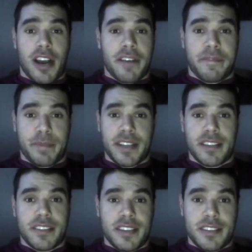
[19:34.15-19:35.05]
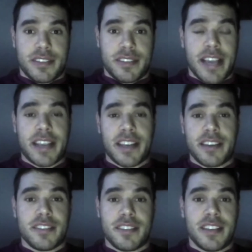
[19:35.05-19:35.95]
off being the second
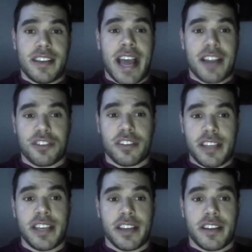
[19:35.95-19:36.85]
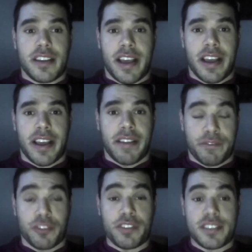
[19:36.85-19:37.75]
in the National League
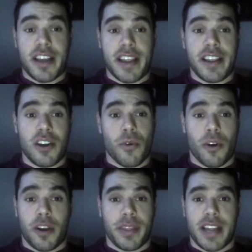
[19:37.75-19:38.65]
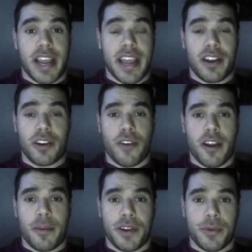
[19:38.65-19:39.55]
for the Cy Young Award. I mean, the guy had an
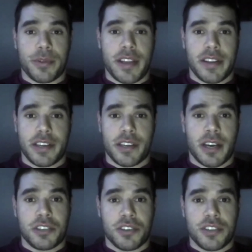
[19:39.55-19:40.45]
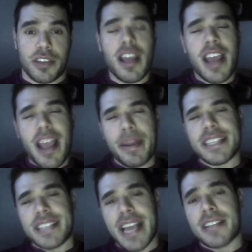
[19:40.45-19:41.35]
incredible year with the LA Dodgers. And I mean,
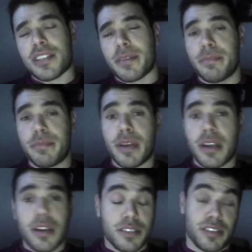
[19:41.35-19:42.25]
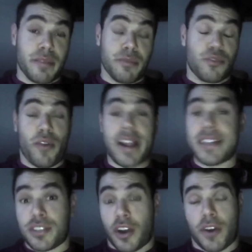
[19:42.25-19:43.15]
he's had some
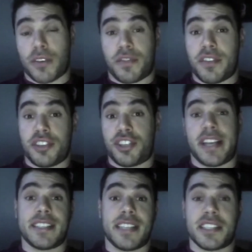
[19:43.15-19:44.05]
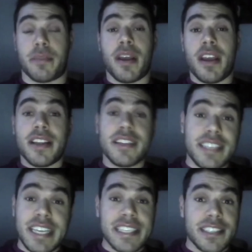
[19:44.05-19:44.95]
great starts for the Jays. He's had some
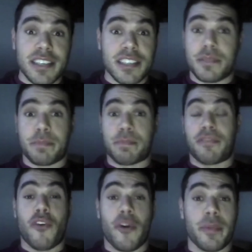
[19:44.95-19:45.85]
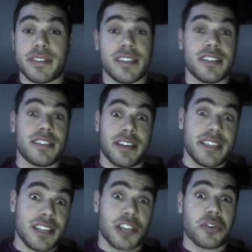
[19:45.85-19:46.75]
decent performances, and
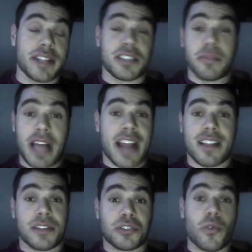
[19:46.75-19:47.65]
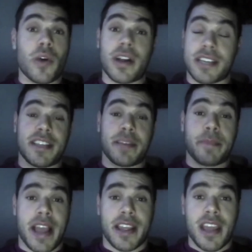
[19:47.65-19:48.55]
he's also had some lackluster ones. I think
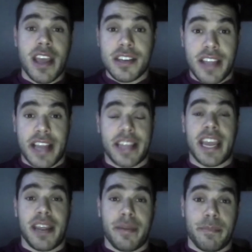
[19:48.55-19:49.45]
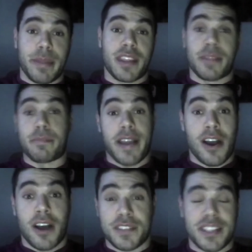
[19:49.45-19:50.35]
back to that game in the
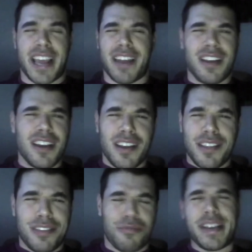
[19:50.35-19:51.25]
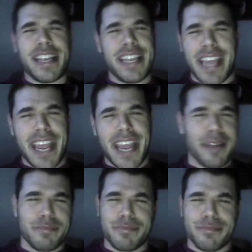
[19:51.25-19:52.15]
playoffs and that
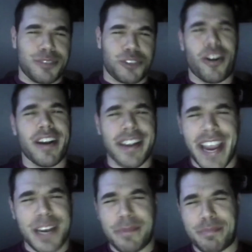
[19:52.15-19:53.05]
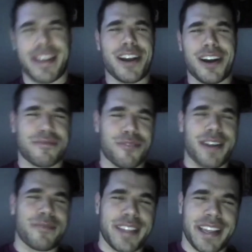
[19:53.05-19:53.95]
3-game truncated playoff
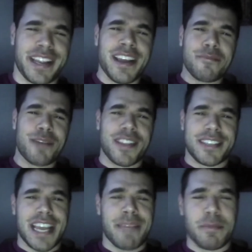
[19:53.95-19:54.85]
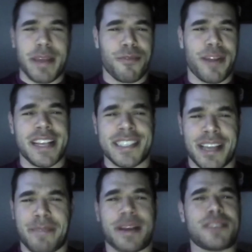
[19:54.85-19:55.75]
run when they played the Tampa Bay Rays in
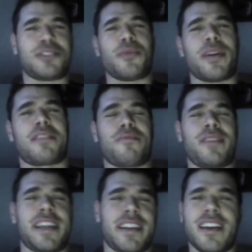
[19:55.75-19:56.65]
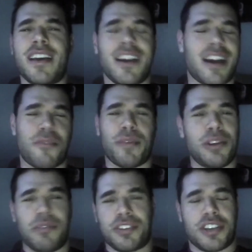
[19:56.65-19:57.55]
that best 2 out of 3. And
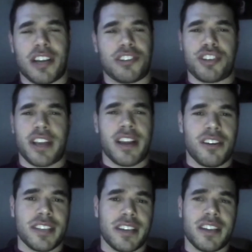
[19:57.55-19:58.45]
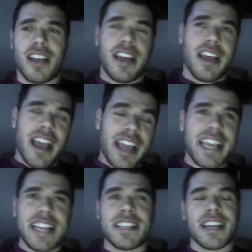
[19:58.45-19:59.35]
Ryu just got shelled, and
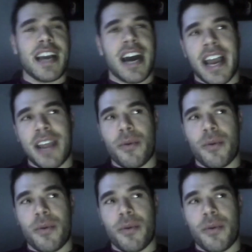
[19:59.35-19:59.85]
he's a guy